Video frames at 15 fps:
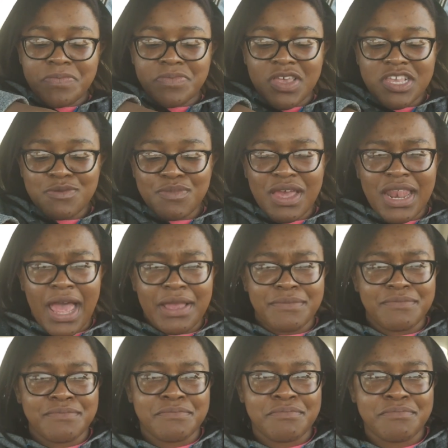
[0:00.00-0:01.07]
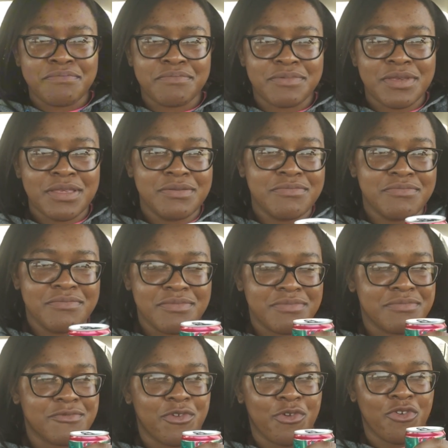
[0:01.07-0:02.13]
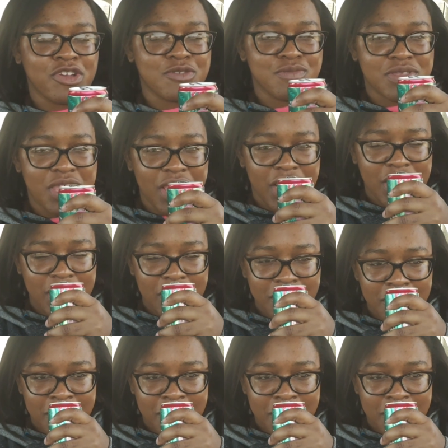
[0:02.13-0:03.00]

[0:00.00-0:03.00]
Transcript: That smell like Christmas candy.